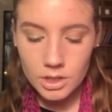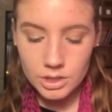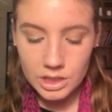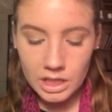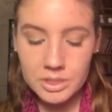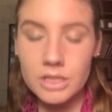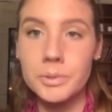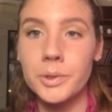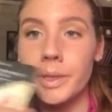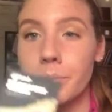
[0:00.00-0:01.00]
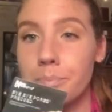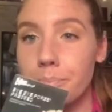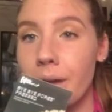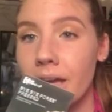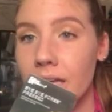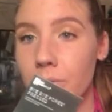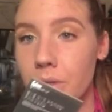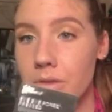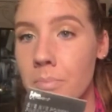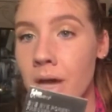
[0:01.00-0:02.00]
So now I'm just gonna be going back in
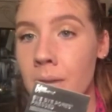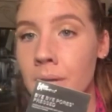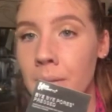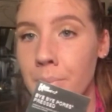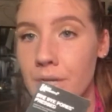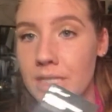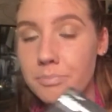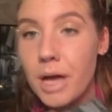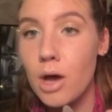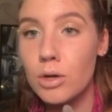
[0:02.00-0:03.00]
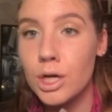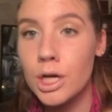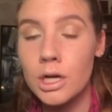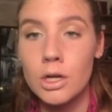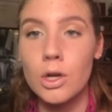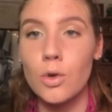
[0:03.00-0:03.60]
with the Bye Bye pressed powder